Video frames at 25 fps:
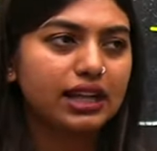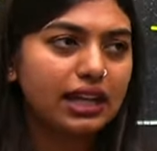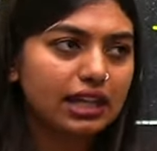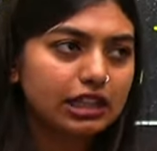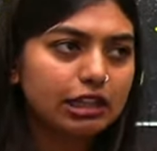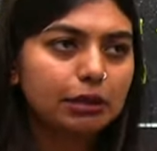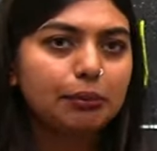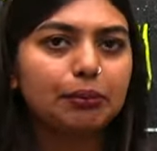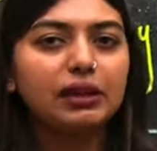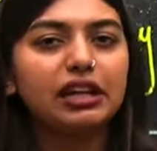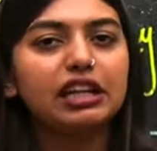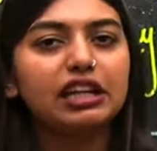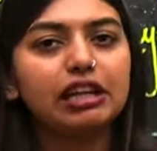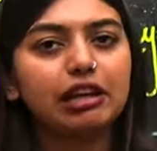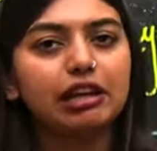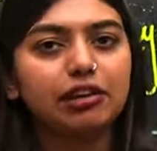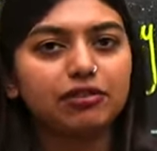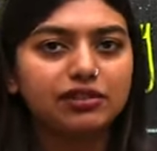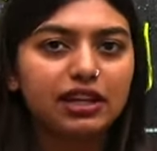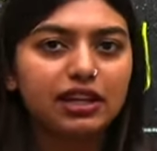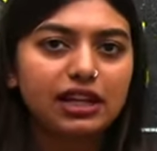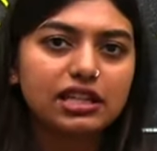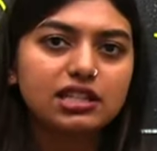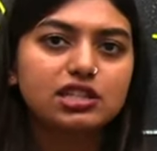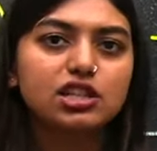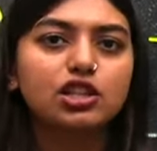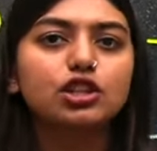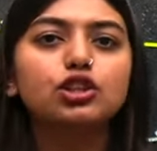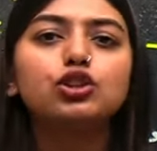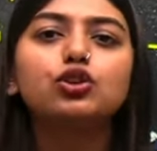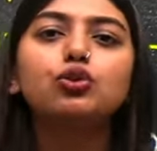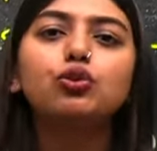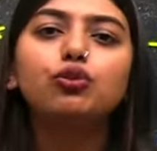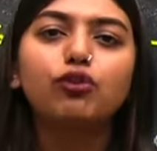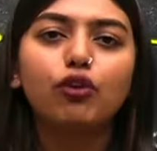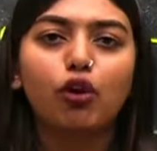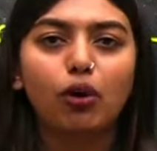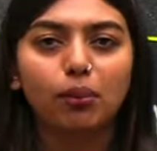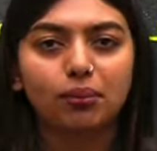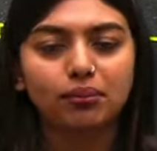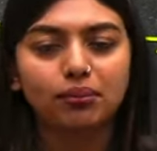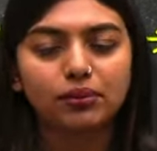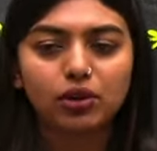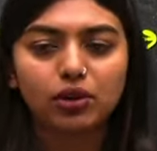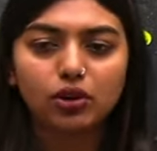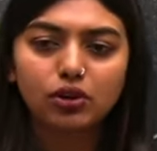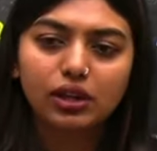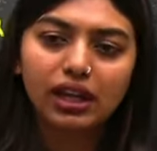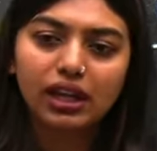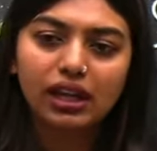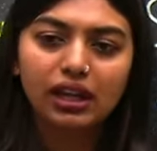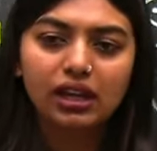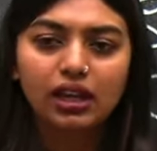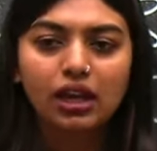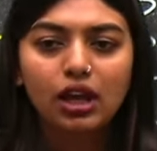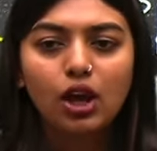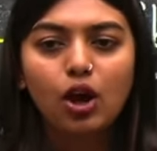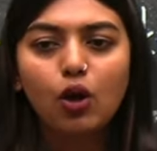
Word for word: Take the PDF, that is a new form, okay.